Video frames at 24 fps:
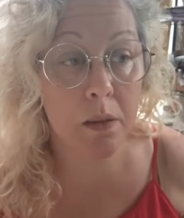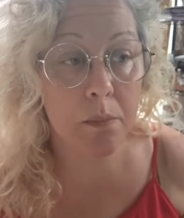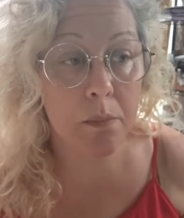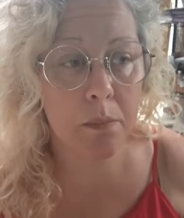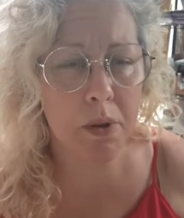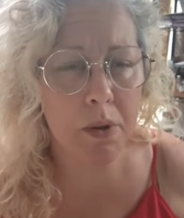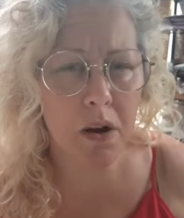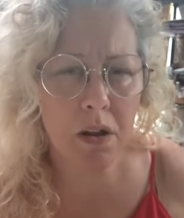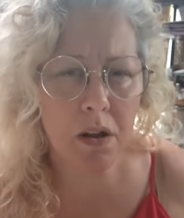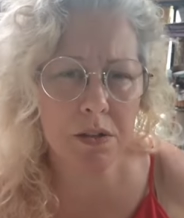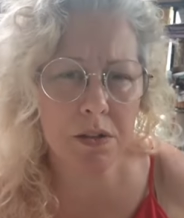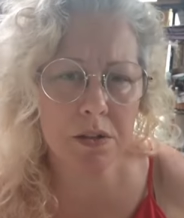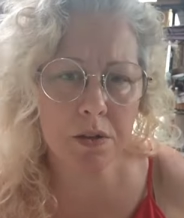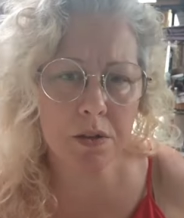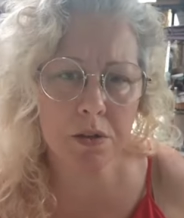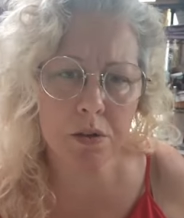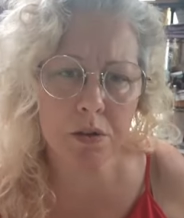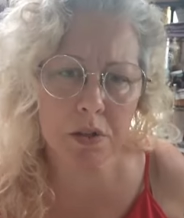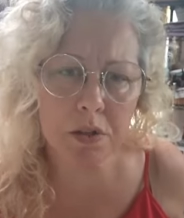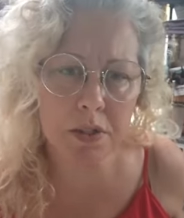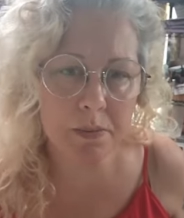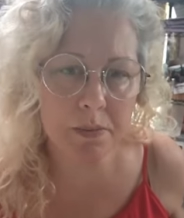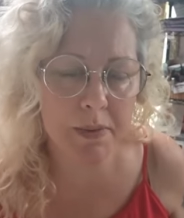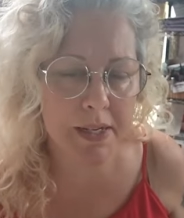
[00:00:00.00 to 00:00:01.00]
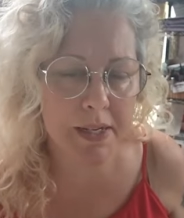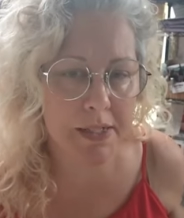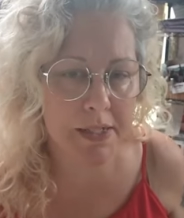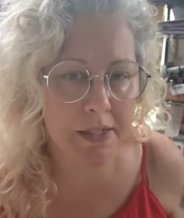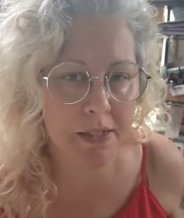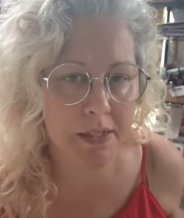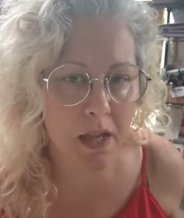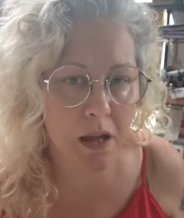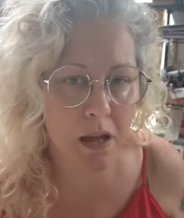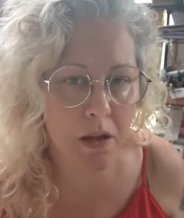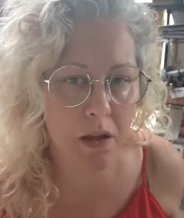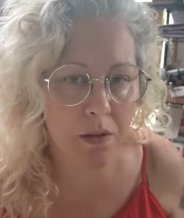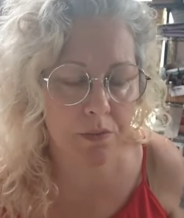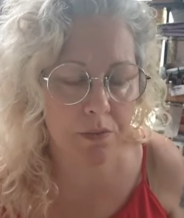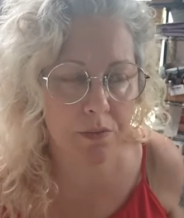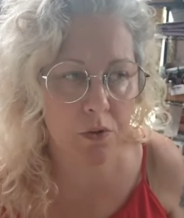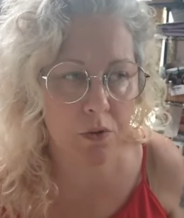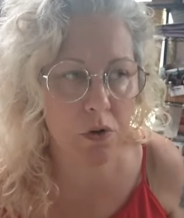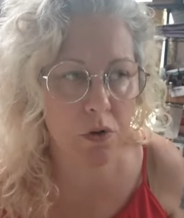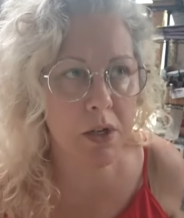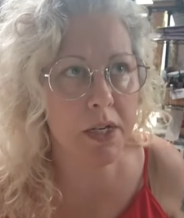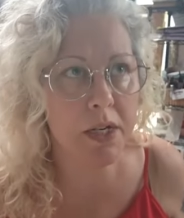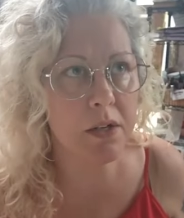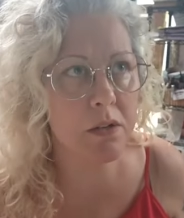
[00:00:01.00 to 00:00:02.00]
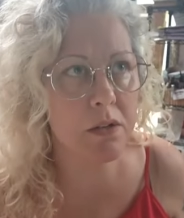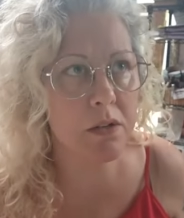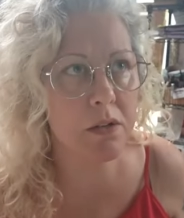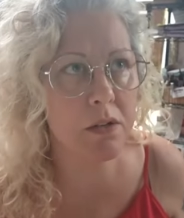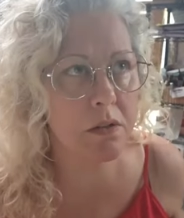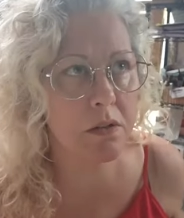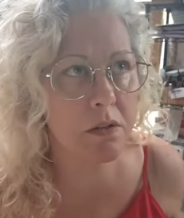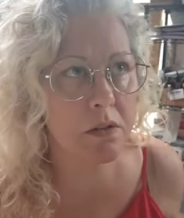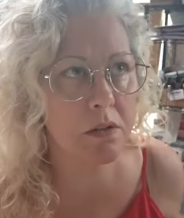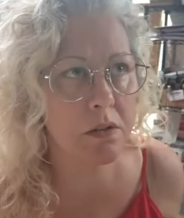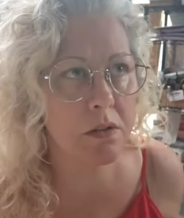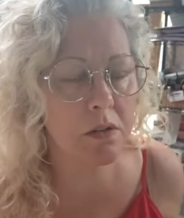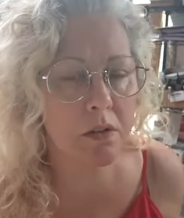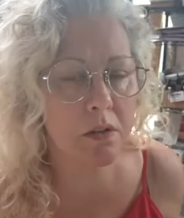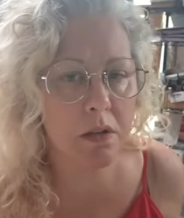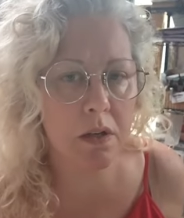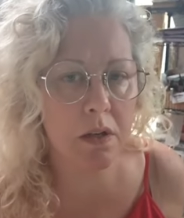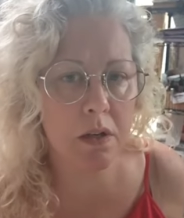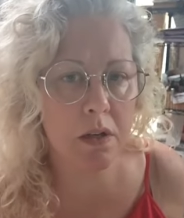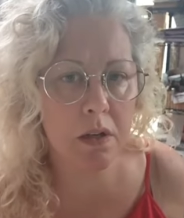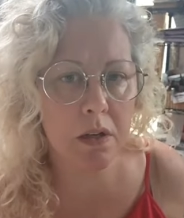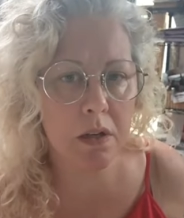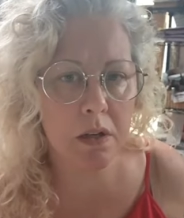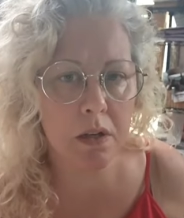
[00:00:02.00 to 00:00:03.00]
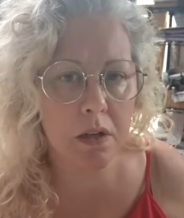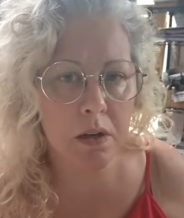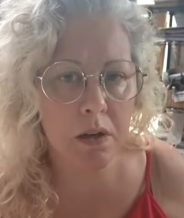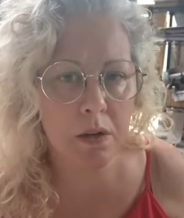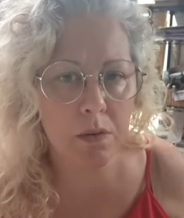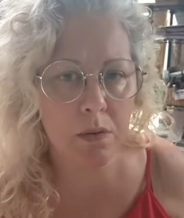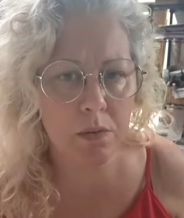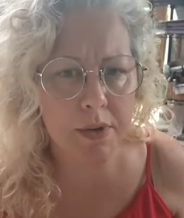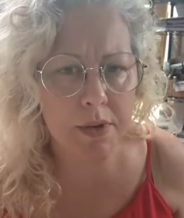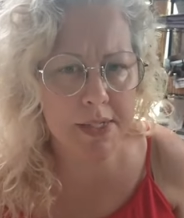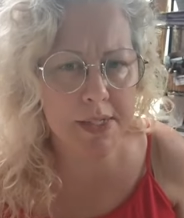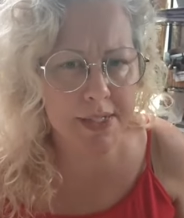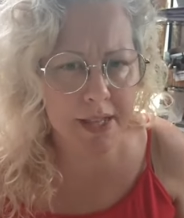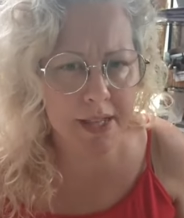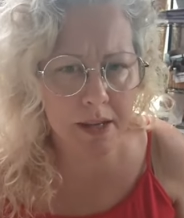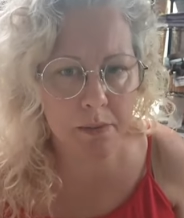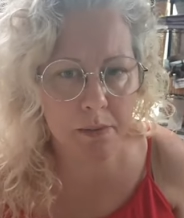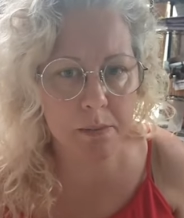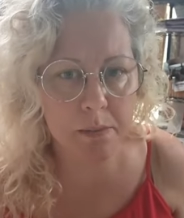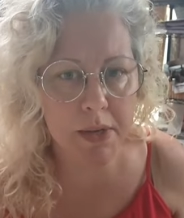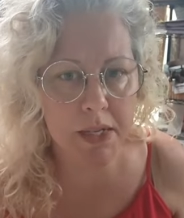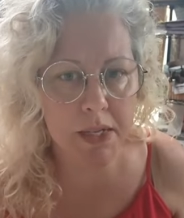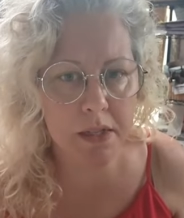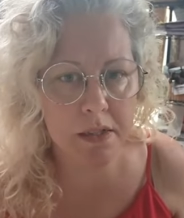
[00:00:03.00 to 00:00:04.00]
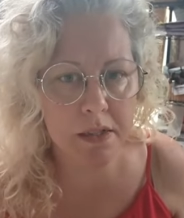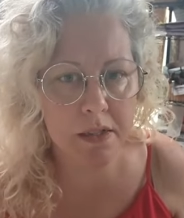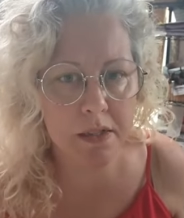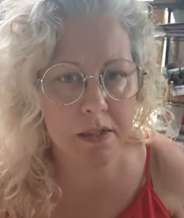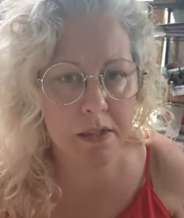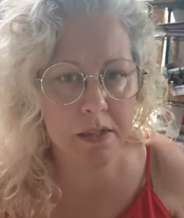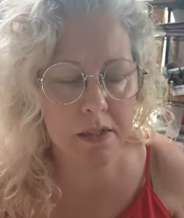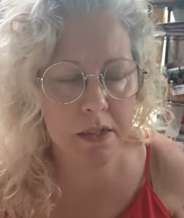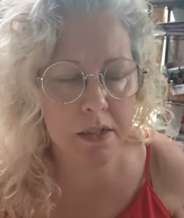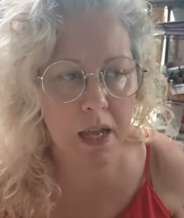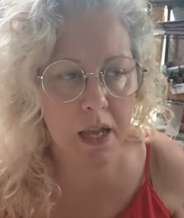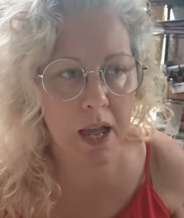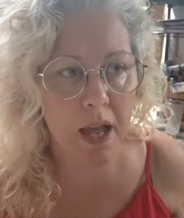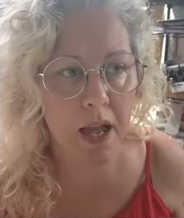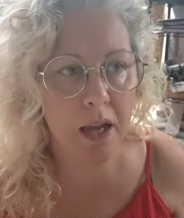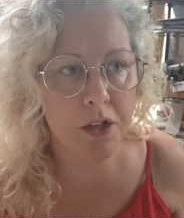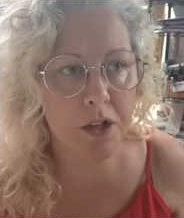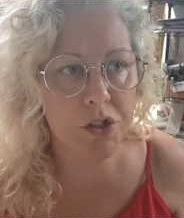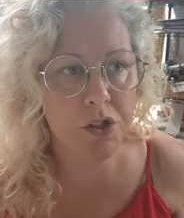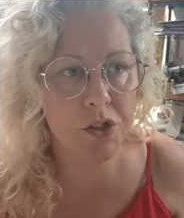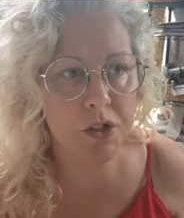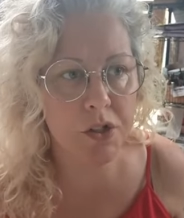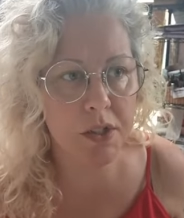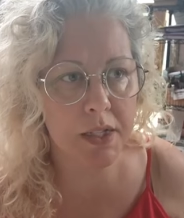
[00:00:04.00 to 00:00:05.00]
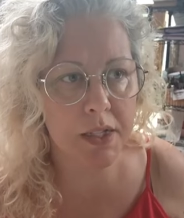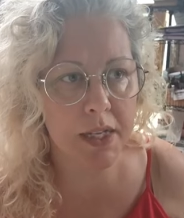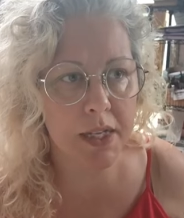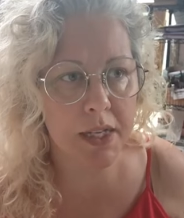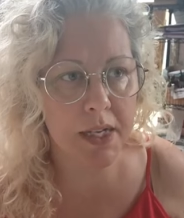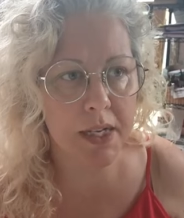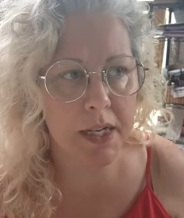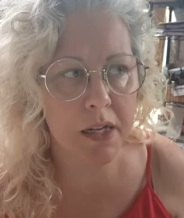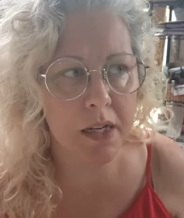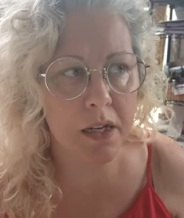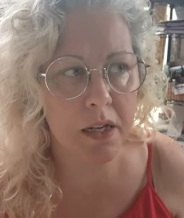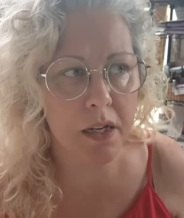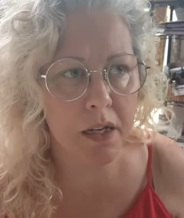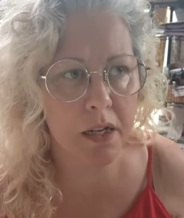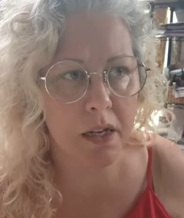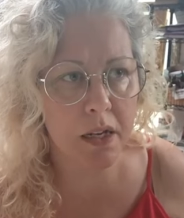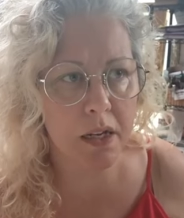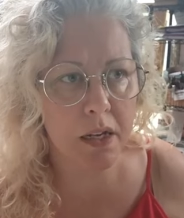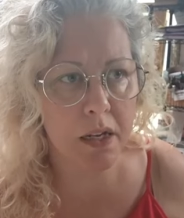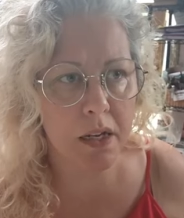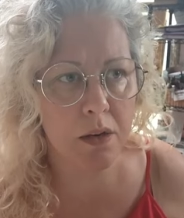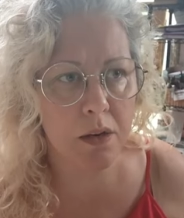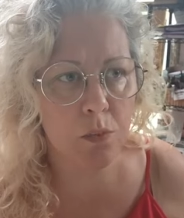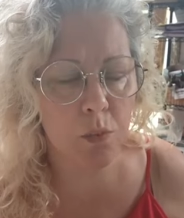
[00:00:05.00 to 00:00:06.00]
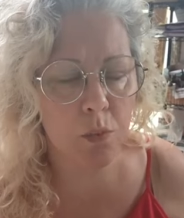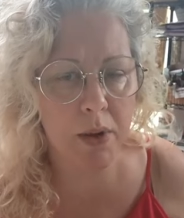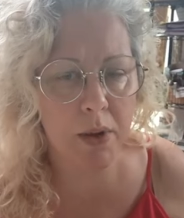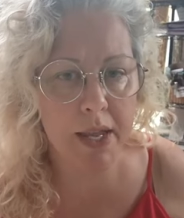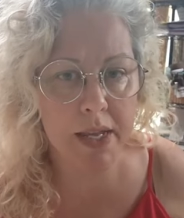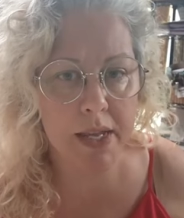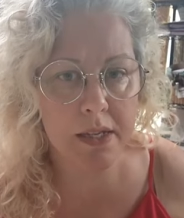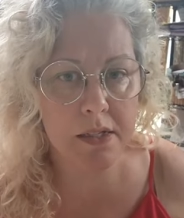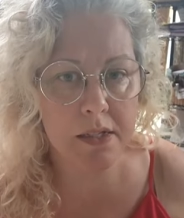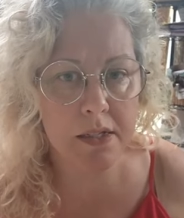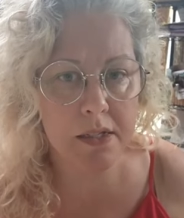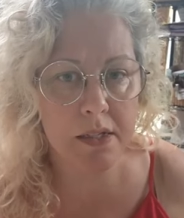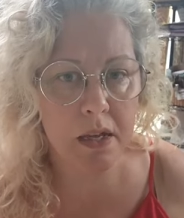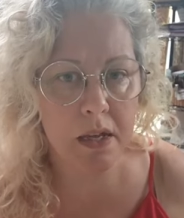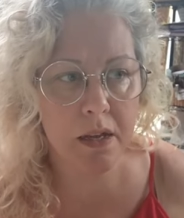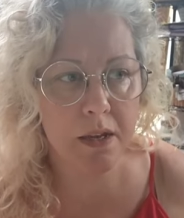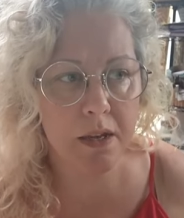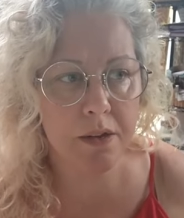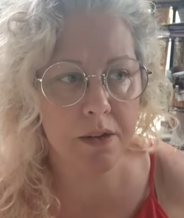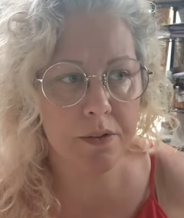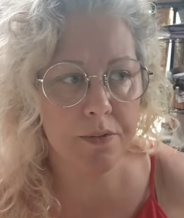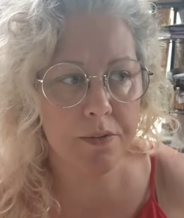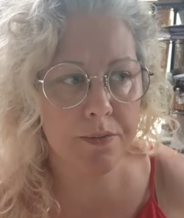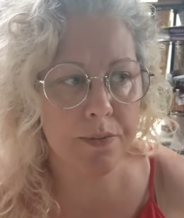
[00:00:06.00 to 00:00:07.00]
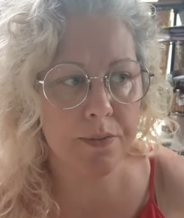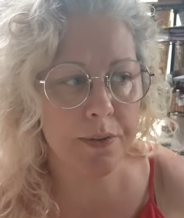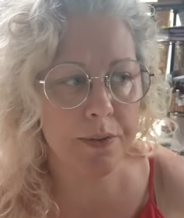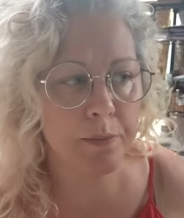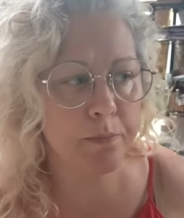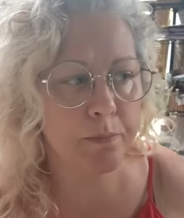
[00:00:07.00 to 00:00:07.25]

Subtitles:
but also towards myself. Critical resentments, actually, in ways of